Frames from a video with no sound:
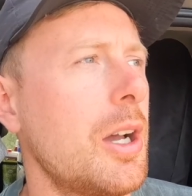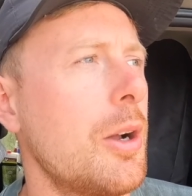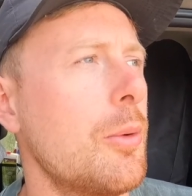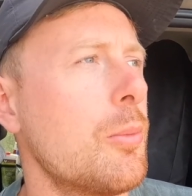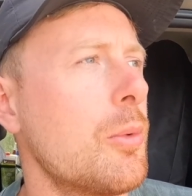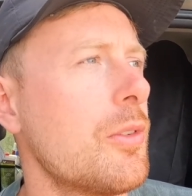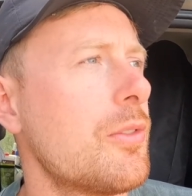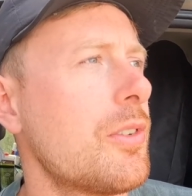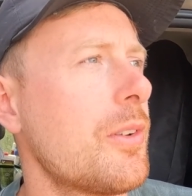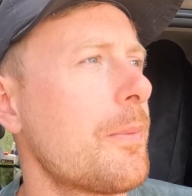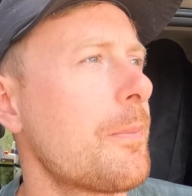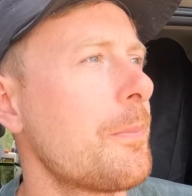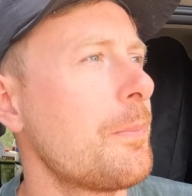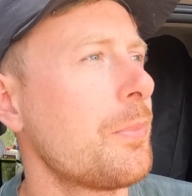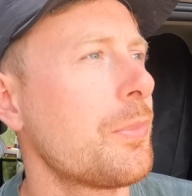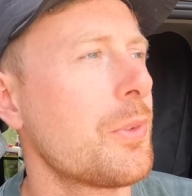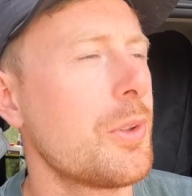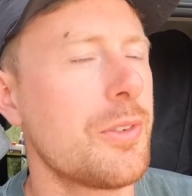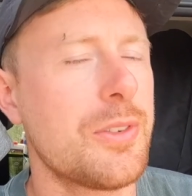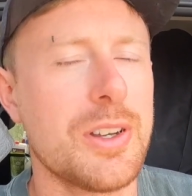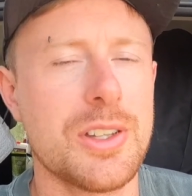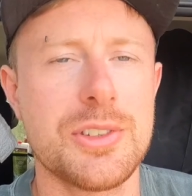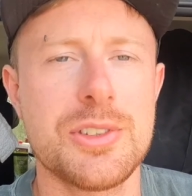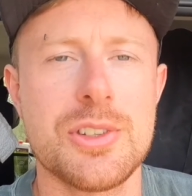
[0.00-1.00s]

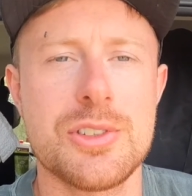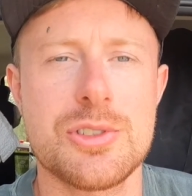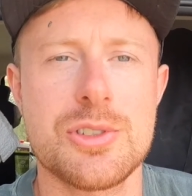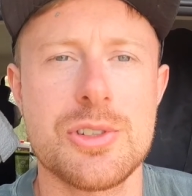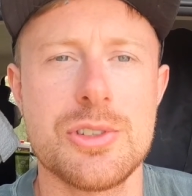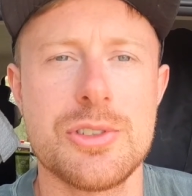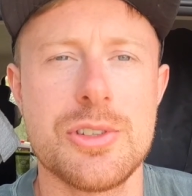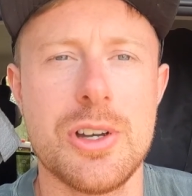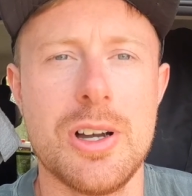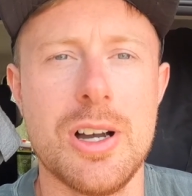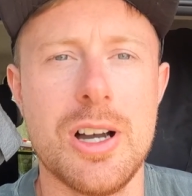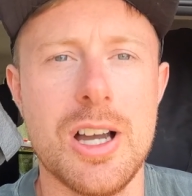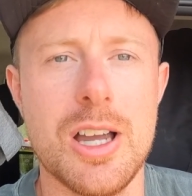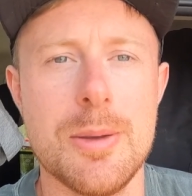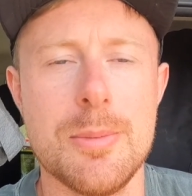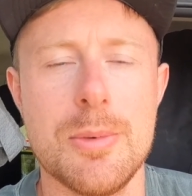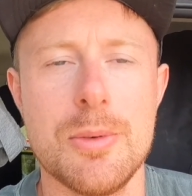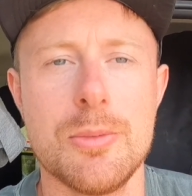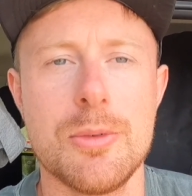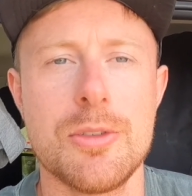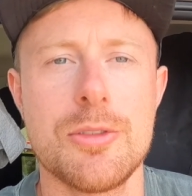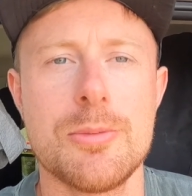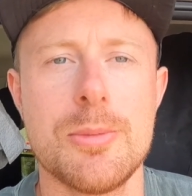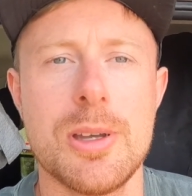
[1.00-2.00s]
We've had such a good time,
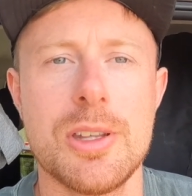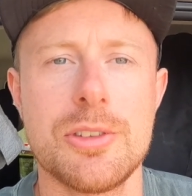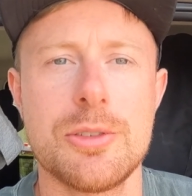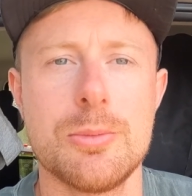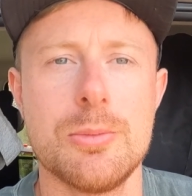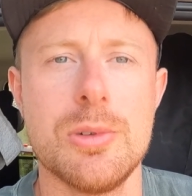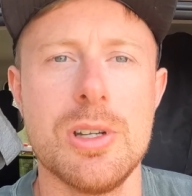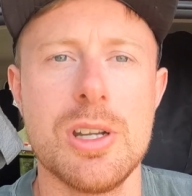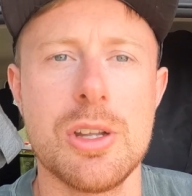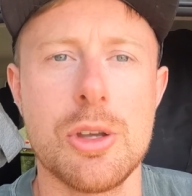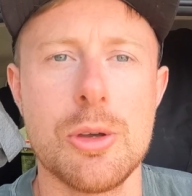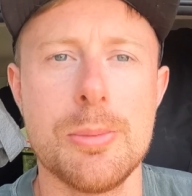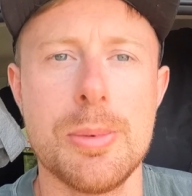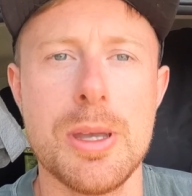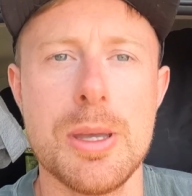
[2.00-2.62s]
and we've met some really good